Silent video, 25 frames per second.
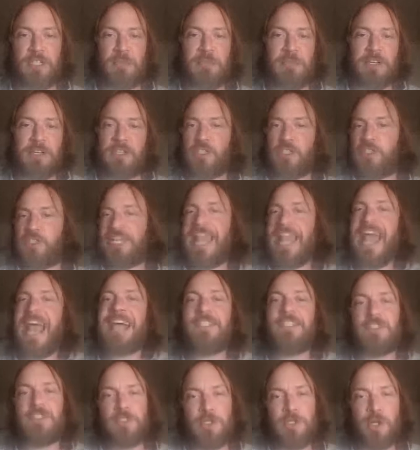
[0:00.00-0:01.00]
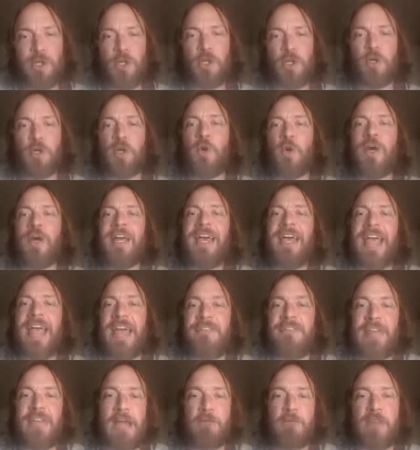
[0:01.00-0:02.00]
because she has two,
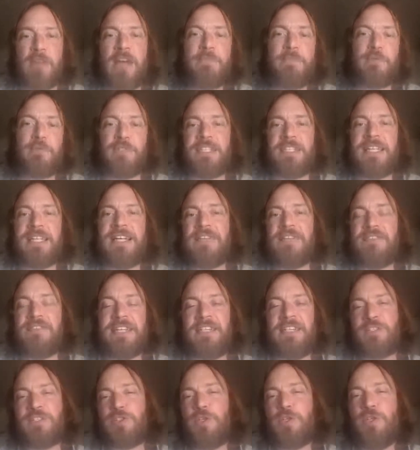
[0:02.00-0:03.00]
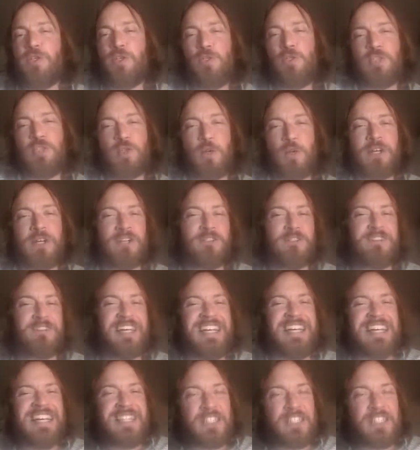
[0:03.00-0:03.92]
and they represent these two sort of